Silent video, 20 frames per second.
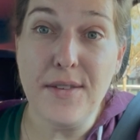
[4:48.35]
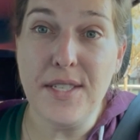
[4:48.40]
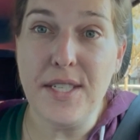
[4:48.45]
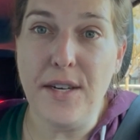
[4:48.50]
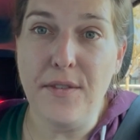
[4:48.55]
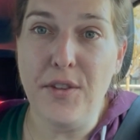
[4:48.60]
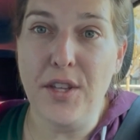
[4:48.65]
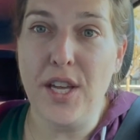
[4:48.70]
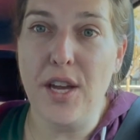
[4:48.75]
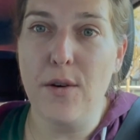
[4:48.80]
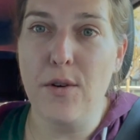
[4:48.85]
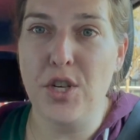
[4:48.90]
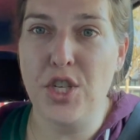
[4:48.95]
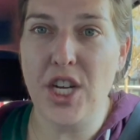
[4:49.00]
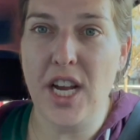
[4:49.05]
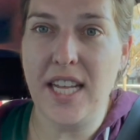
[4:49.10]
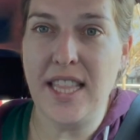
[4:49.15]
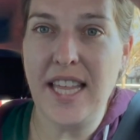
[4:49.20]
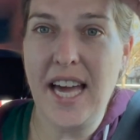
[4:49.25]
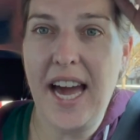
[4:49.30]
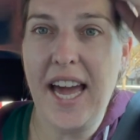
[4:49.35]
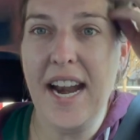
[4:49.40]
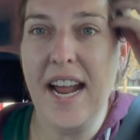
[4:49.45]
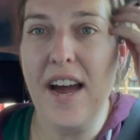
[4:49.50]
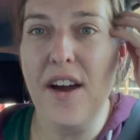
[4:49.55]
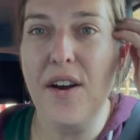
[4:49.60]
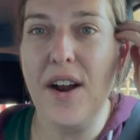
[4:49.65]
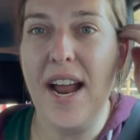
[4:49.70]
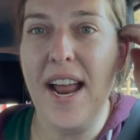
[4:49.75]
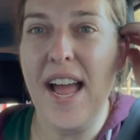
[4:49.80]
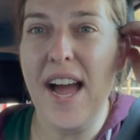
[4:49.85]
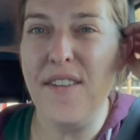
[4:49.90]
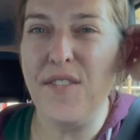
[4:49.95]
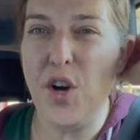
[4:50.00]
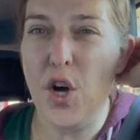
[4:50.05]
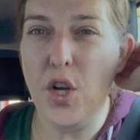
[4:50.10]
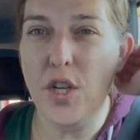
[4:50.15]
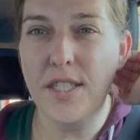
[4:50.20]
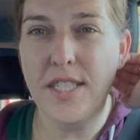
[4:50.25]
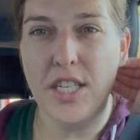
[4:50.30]
So definitely go and check that out. I have
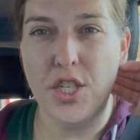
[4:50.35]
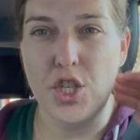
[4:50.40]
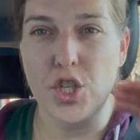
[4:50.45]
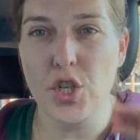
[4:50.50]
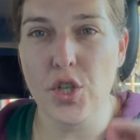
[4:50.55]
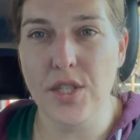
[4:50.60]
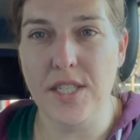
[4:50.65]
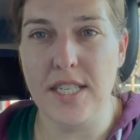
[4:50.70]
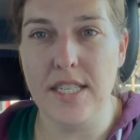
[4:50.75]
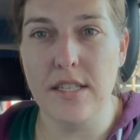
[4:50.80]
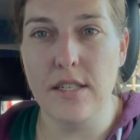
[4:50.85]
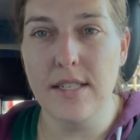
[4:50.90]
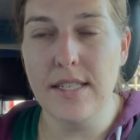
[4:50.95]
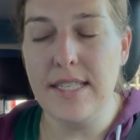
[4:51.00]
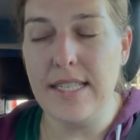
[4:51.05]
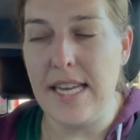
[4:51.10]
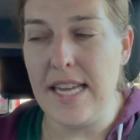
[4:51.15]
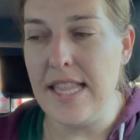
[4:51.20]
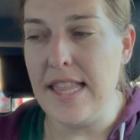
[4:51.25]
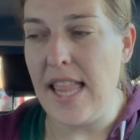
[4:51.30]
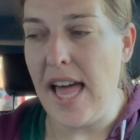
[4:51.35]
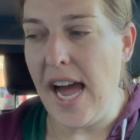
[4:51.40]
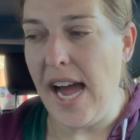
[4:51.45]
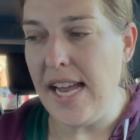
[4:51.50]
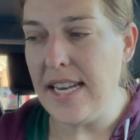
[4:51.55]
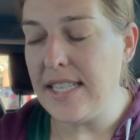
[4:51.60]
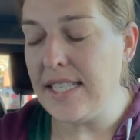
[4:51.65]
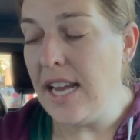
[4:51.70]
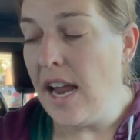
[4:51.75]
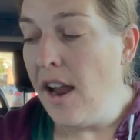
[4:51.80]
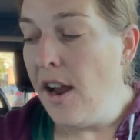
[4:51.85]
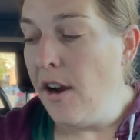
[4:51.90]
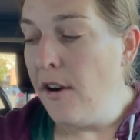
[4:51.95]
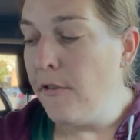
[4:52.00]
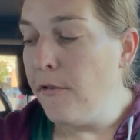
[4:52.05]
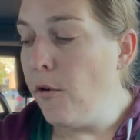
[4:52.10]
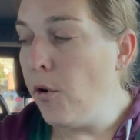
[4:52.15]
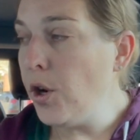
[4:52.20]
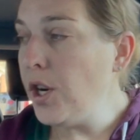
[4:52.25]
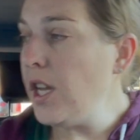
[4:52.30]
all digital deals in that
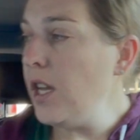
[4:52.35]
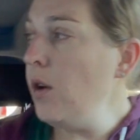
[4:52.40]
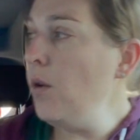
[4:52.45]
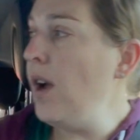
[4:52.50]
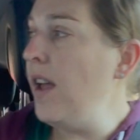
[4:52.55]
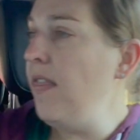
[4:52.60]
for you.